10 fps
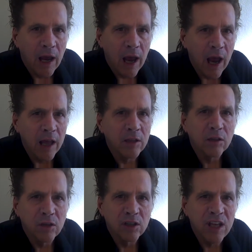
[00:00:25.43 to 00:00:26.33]

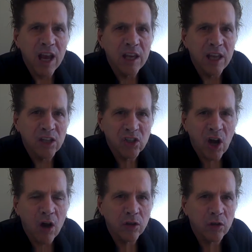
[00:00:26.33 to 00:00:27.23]
And the day they
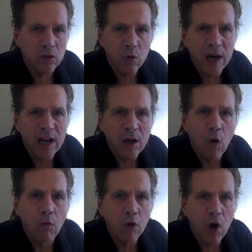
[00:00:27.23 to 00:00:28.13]
start the trading,
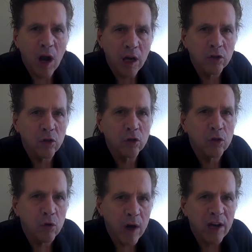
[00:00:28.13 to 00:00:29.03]
over
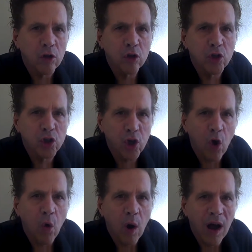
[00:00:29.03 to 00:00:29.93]
100 traders
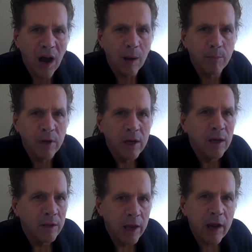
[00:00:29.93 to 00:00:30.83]
show up.
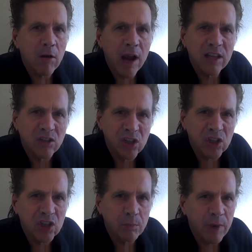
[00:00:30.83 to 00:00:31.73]
They are
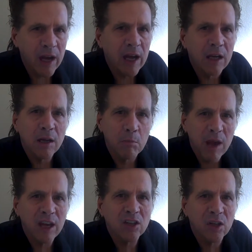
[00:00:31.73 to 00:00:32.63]
anticipating to
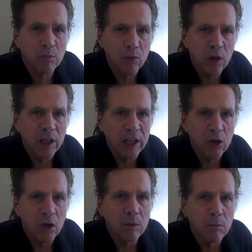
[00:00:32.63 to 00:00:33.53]
make some really
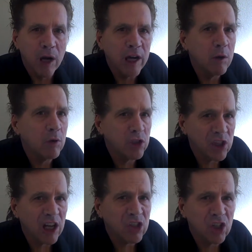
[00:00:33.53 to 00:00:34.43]
good money with
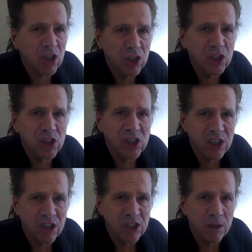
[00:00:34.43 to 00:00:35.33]
such a good
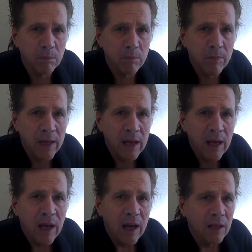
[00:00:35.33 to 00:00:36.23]
system.
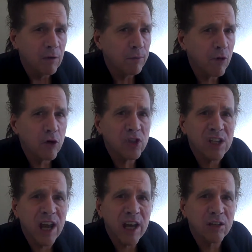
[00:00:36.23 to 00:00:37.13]
And the
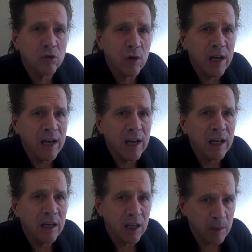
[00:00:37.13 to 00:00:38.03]
first day of
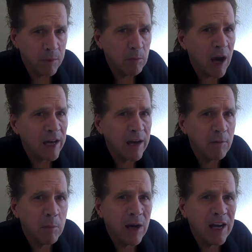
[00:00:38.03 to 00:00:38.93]
trading, keep in mind
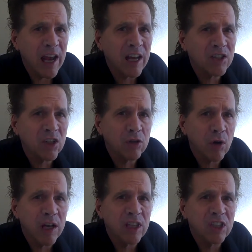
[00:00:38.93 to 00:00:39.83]
everybody has to
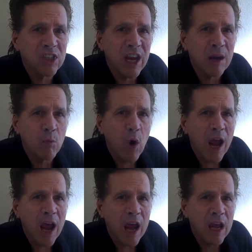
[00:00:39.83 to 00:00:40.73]
trade the same
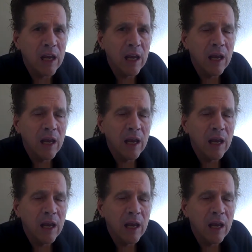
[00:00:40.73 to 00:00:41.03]
way.